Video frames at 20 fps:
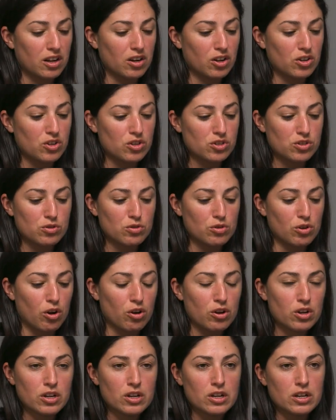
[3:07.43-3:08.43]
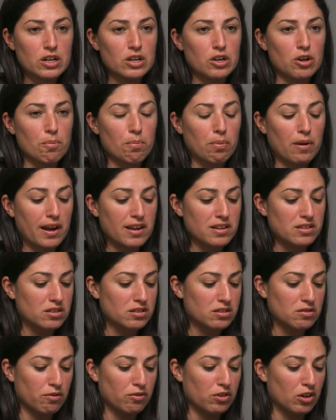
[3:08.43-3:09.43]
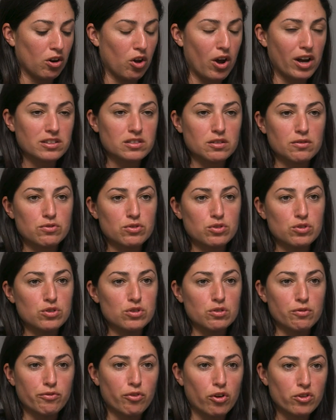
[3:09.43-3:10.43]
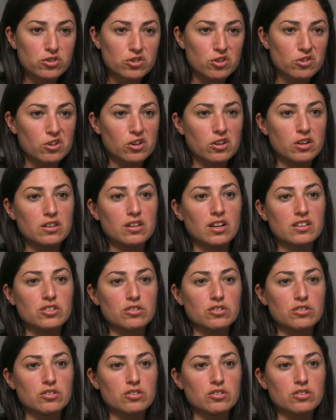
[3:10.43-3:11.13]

You know, you still got you know players on the likes of Susan Phonsongkham mm.